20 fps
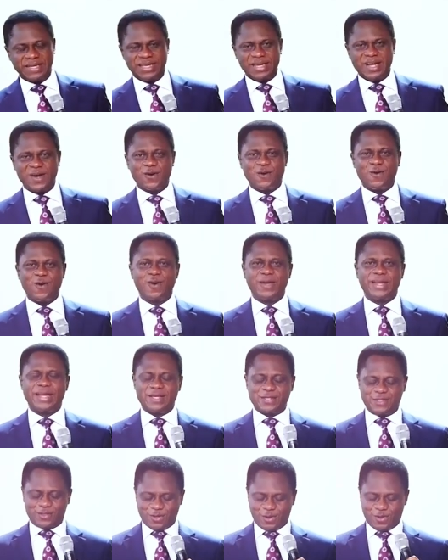Now, God
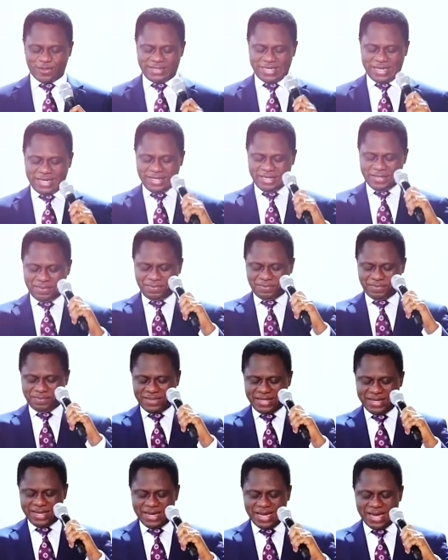exalted him
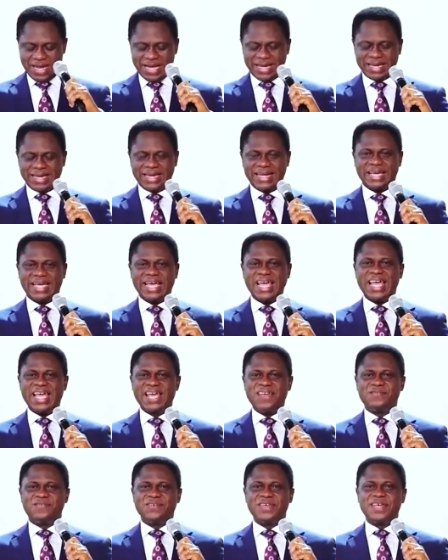and
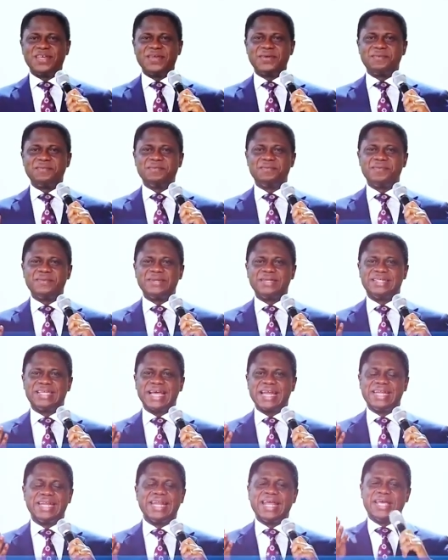gave him
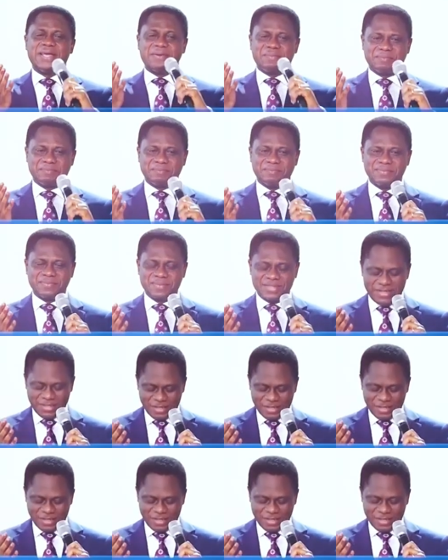the name.